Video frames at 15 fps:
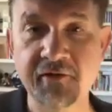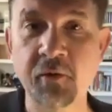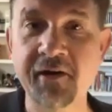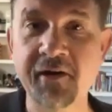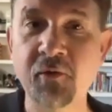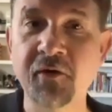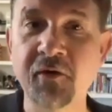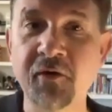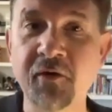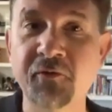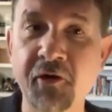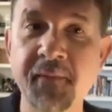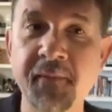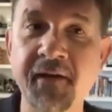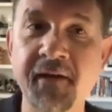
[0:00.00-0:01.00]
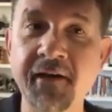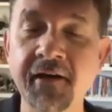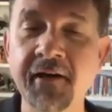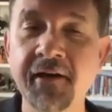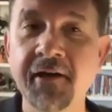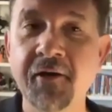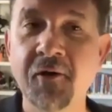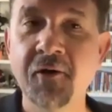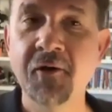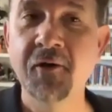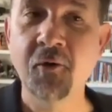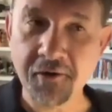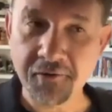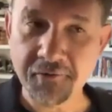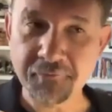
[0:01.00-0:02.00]
what are you affirming
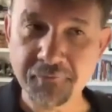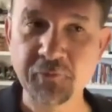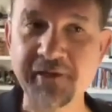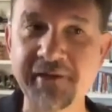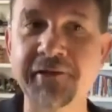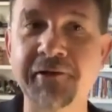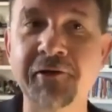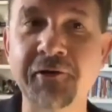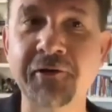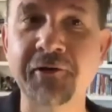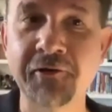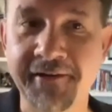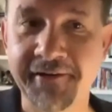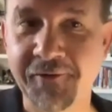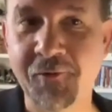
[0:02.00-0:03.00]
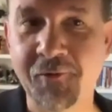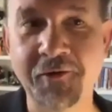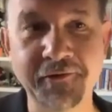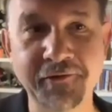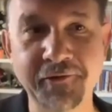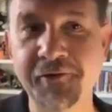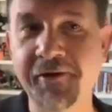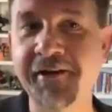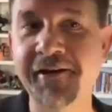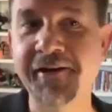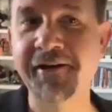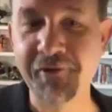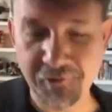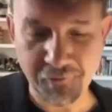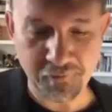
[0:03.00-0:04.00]
or relearning or learning
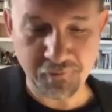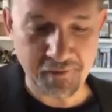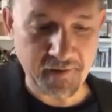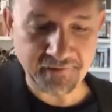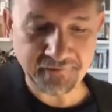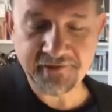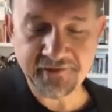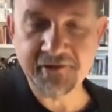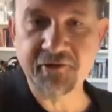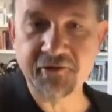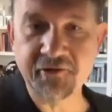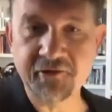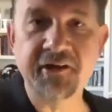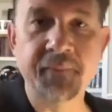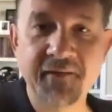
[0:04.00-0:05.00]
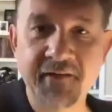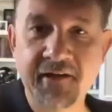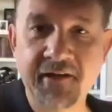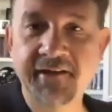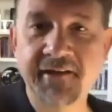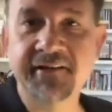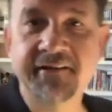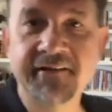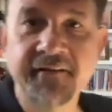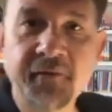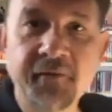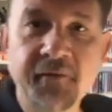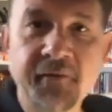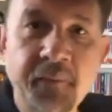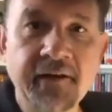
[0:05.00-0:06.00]
anew about leadership in the context of
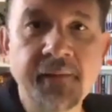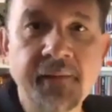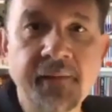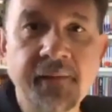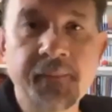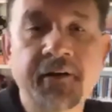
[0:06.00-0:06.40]
the pandemic?